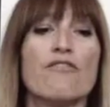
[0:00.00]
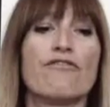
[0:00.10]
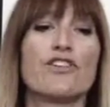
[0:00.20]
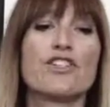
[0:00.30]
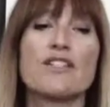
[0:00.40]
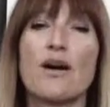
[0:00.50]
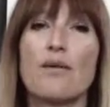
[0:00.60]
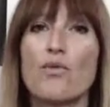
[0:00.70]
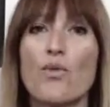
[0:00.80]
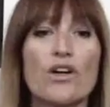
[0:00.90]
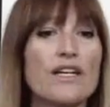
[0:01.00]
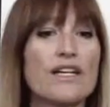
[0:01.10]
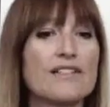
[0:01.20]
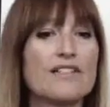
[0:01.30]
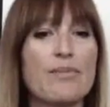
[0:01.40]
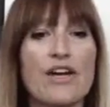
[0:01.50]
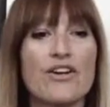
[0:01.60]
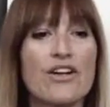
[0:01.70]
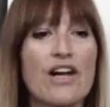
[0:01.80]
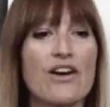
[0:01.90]
for some, work gets
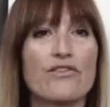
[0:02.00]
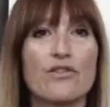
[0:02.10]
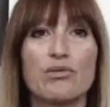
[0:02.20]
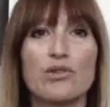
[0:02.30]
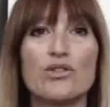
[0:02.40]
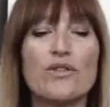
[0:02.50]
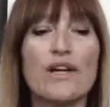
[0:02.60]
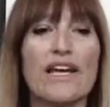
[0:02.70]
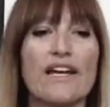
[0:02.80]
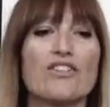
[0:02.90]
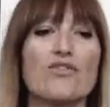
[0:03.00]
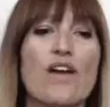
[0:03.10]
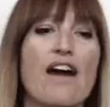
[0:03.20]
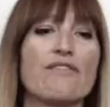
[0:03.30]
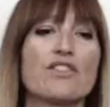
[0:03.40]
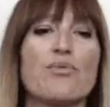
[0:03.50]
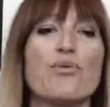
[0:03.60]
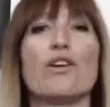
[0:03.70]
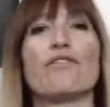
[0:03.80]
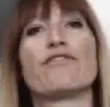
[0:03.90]
better out of the blue, and you have
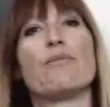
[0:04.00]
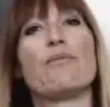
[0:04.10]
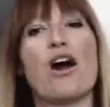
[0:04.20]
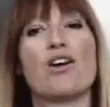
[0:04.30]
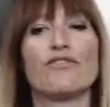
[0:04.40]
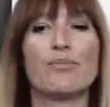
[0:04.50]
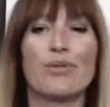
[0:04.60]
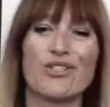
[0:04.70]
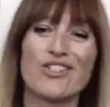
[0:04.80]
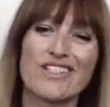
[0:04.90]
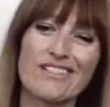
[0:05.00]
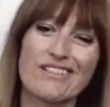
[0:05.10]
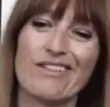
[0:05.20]
support from a powerful person.